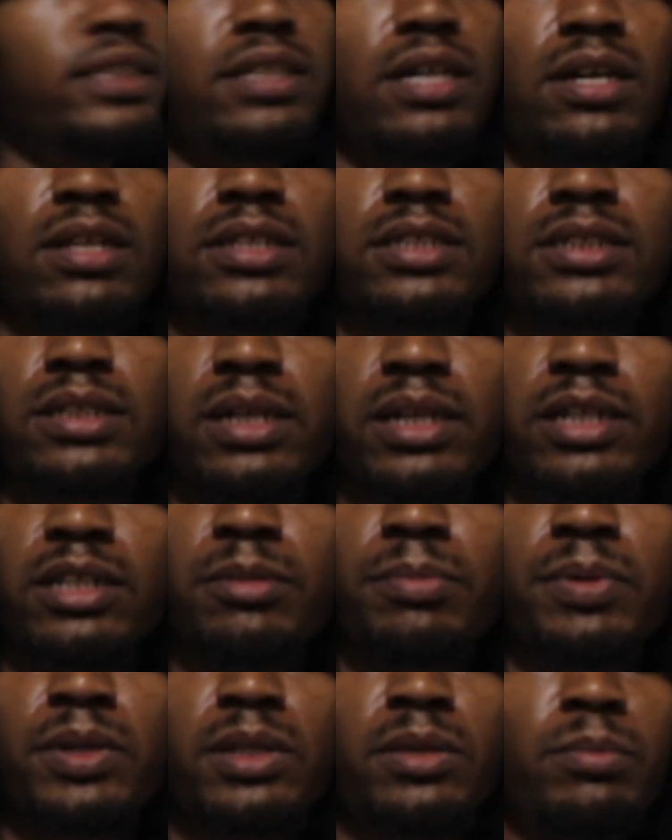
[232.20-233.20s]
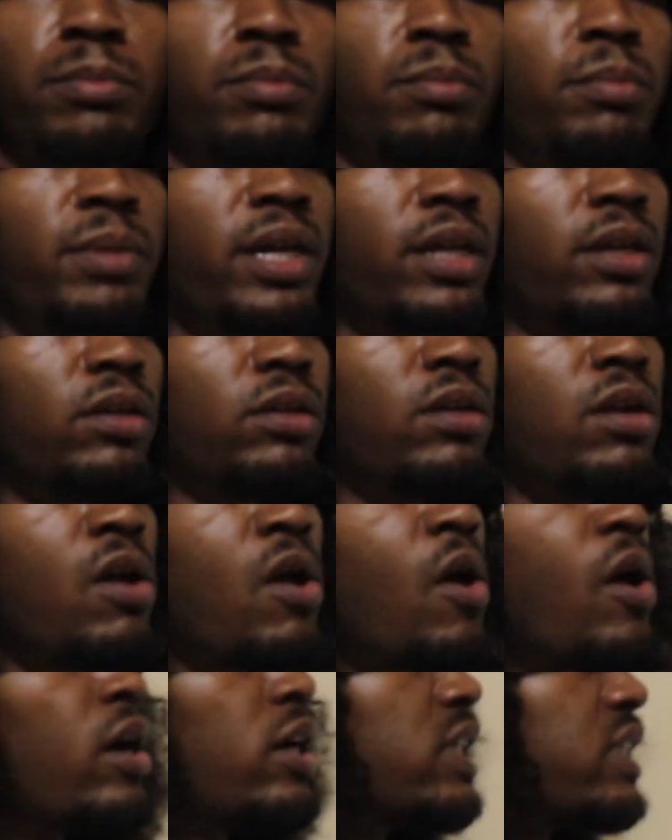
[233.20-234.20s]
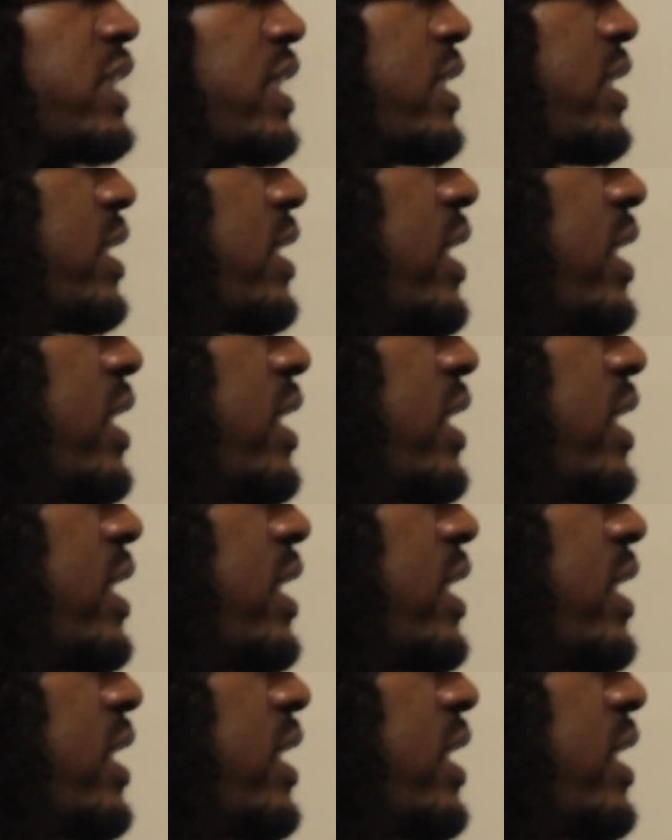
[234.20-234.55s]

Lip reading: to others in an independent manner. Since it's